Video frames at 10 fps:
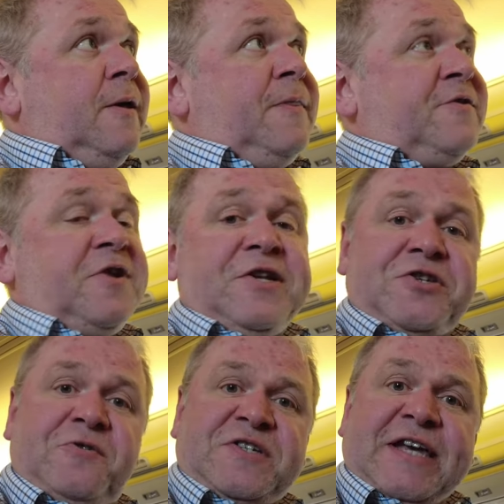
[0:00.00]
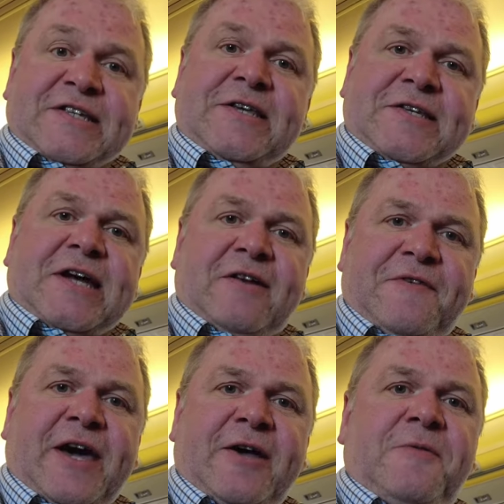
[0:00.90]
there's only two seats either side of
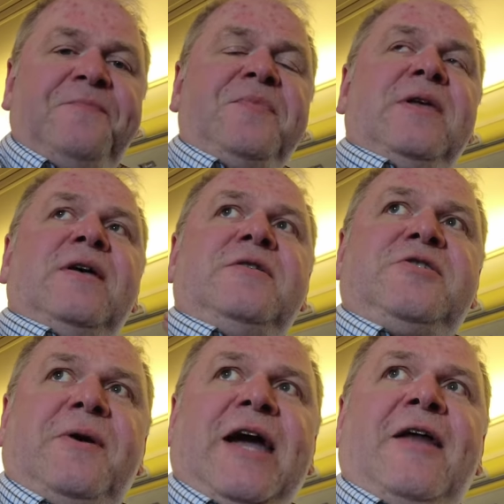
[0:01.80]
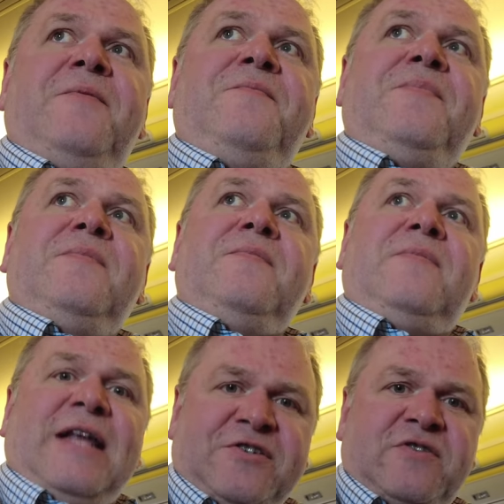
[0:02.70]
the aisle. So again,
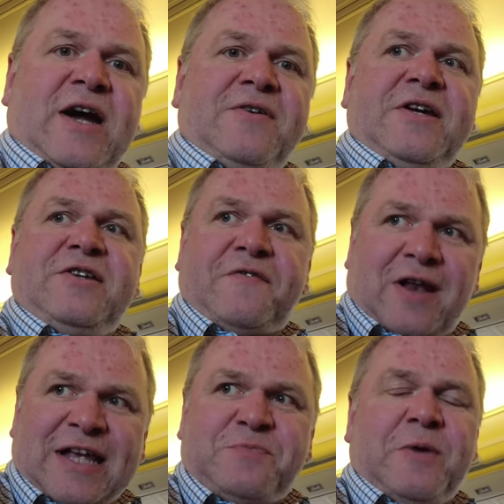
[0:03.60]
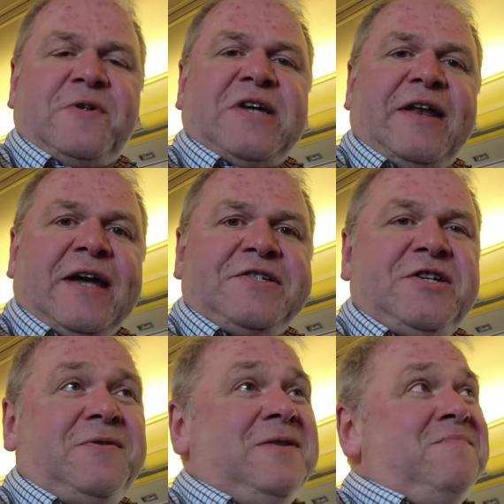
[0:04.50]
less crowded, you've got less people sat next
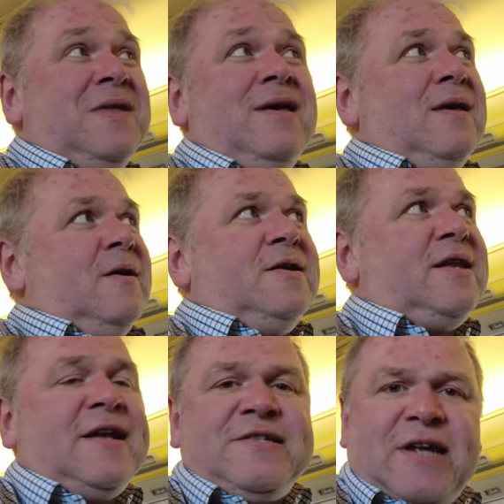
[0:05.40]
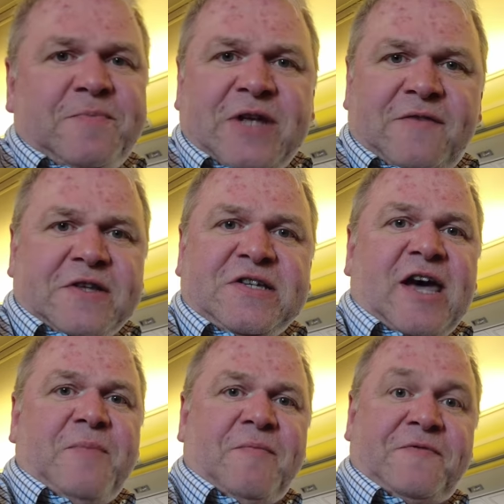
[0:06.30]
to you, and 99% of the
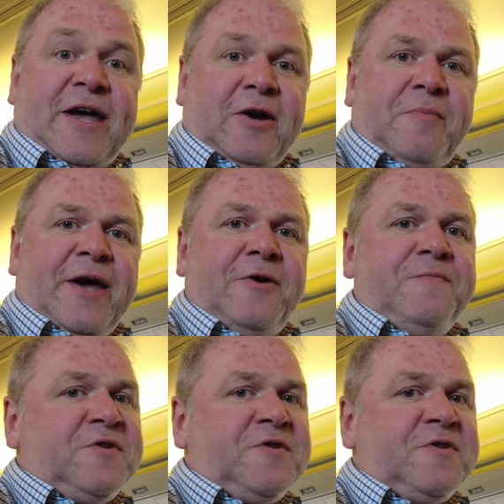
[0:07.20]
time I'm flying on my own